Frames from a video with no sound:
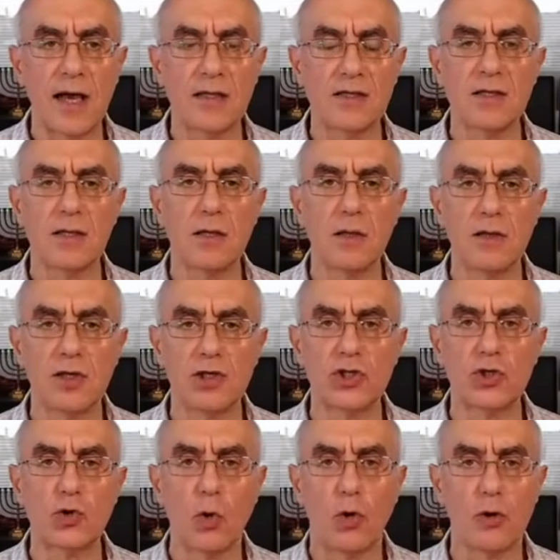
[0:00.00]
until the
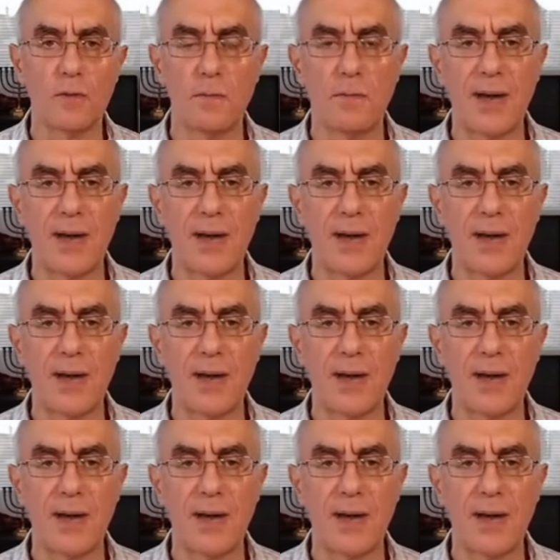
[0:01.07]
storm